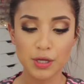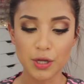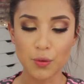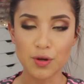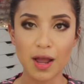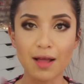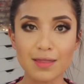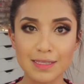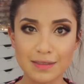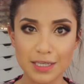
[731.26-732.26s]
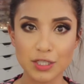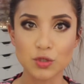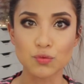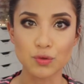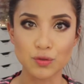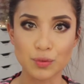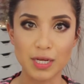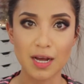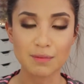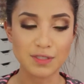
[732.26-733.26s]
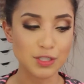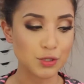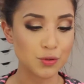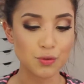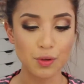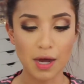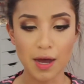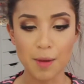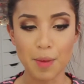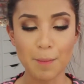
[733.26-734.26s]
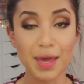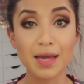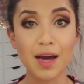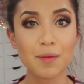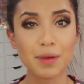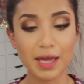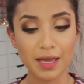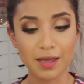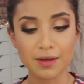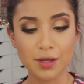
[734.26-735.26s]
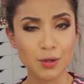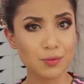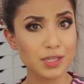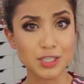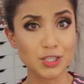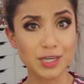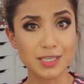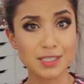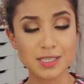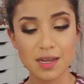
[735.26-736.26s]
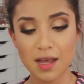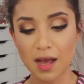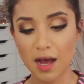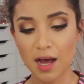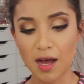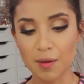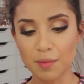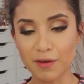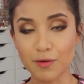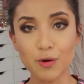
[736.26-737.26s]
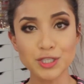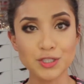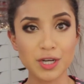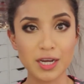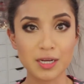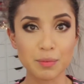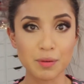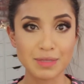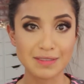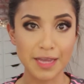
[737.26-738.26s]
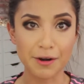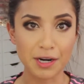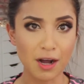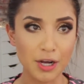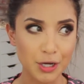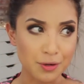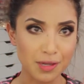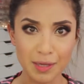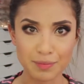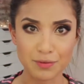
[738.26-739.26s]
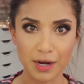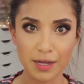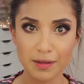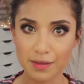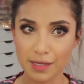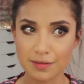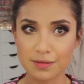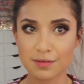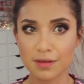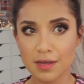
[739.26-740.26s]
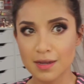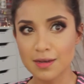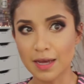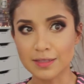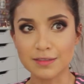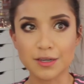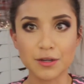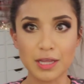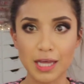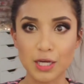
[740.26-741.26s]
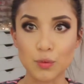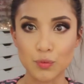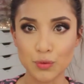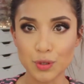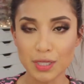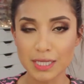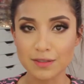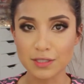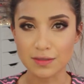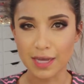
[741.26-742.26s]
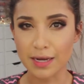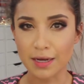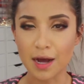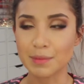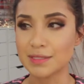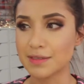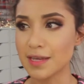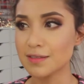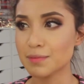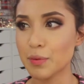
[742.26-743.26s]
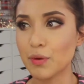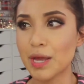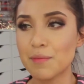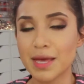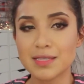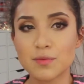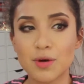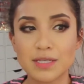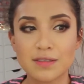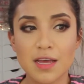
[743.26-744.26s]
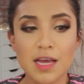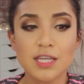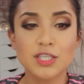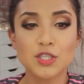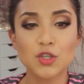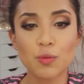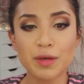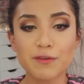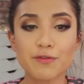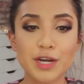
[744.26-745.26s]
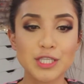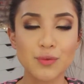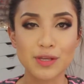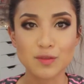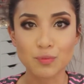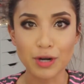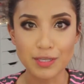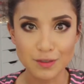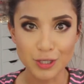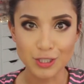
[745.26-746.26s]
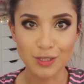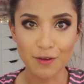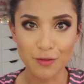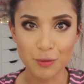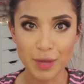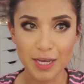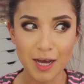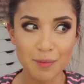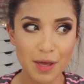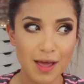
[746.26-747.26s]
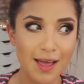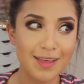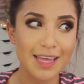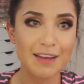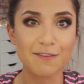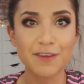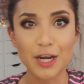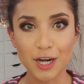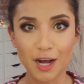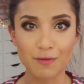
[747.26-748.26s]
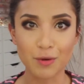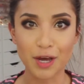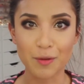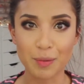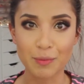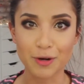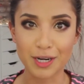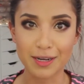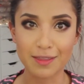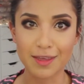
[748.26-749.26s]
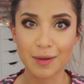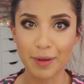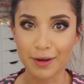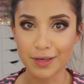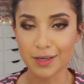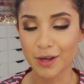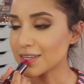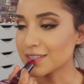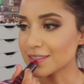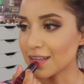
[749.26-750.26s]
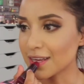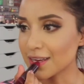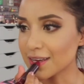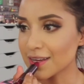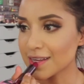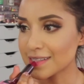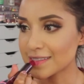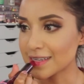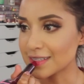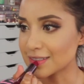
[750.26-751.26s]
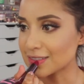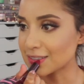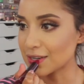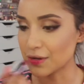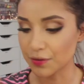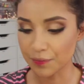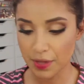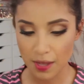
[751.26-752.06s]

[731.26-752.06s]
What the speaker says: you know, not listening to rules when it comes to makeup, and you really shouldn't. Of course, you're not going to put mascara on your lips, right? That's not necessarily like a rule, it's just kind of common sense. But what I meant was just don't be afraid to express yourself through makeup in fear of what other people are going to think about it, you know? It's not like set in stone.